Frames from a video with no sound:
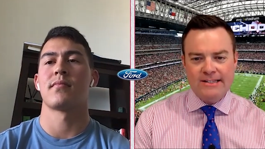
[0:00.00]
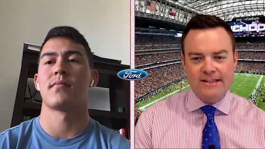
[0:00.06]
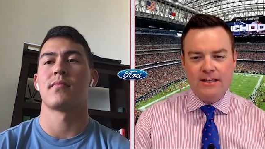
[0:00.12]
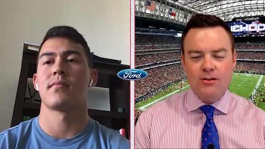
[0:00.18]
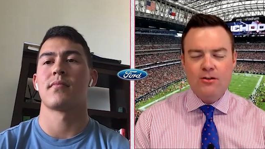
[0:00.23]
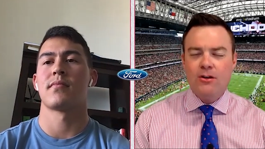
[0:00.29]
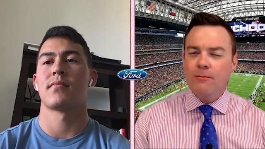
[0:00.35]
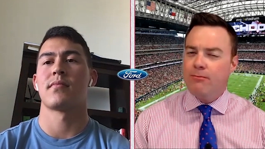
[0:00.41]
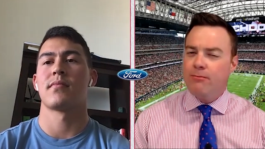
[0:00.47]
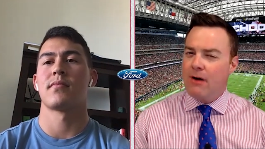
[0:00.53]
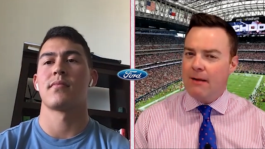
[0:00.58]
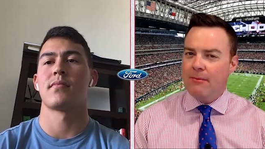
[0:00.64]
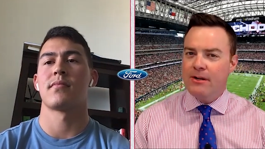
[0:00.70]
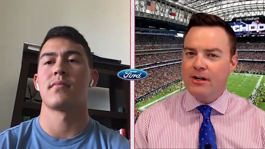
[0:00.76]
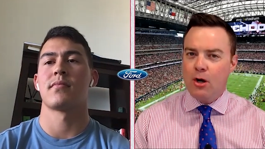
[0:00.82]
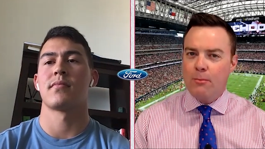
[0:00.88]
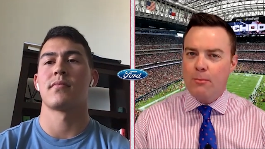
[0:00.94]
Speaker 1: that you could
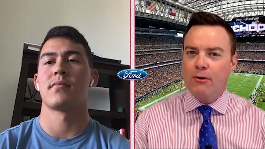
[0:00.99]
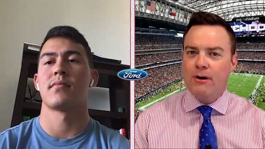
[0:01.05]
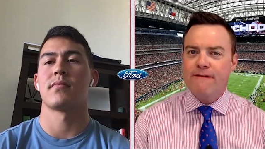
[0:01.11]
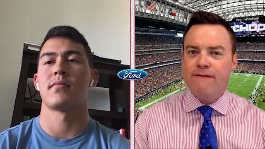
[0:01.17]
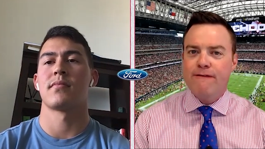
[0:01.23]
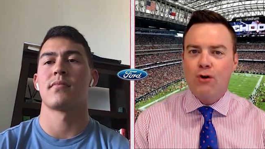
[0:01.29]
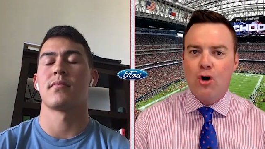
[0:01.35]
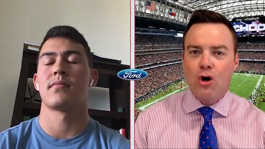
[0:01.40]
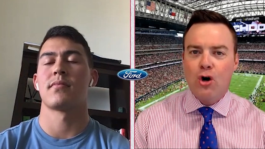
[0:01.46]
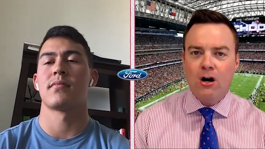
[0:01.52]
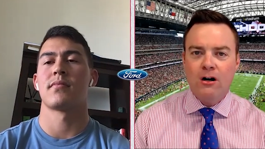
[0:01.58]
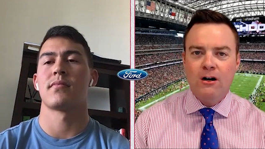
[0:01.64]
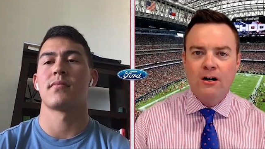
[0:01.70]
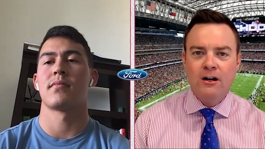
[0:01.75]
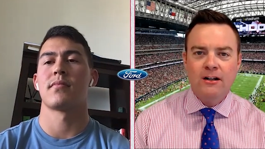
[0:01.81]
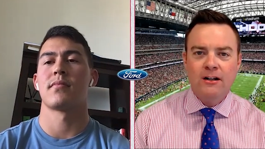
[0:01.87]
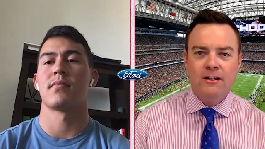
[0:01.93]
probably go pretty far
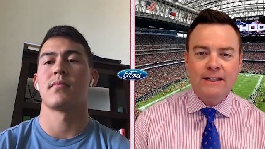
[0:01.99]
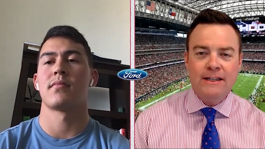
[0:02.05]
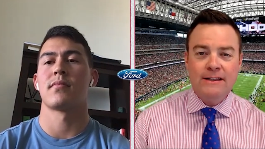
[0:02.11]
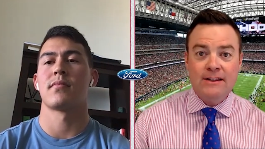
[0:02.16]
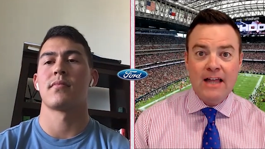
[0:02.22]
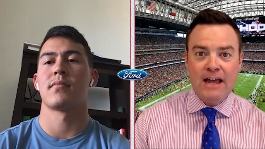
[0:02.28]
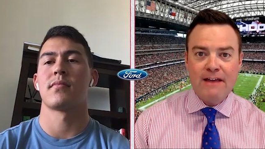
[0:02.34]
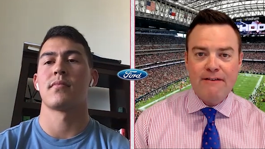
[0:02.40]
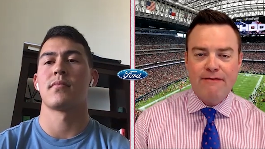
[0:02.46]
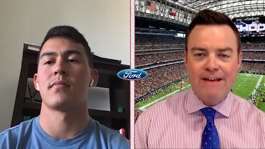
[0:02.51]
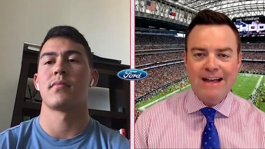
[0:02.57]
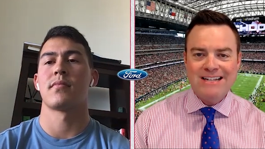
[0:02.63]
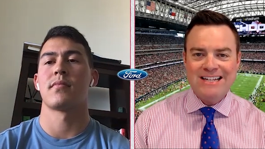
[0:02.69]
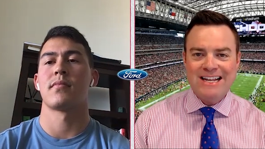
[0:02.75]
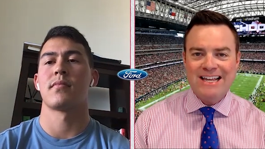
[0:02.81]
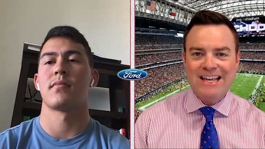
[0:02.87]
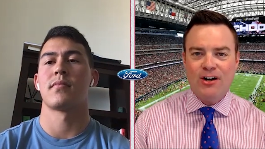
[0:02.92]
in life
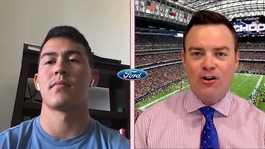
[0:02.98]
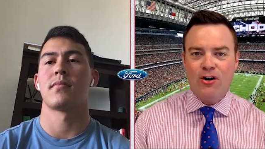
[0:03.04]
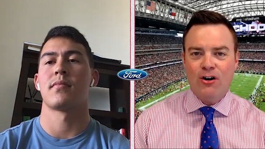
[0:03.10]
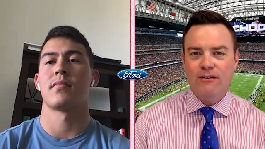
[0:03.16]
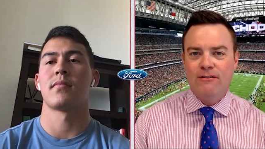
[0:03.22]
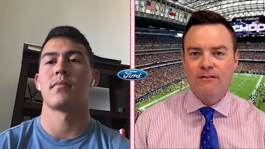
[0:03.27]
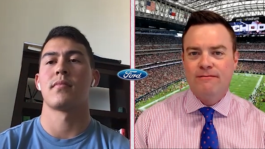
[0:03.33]
as a kicker?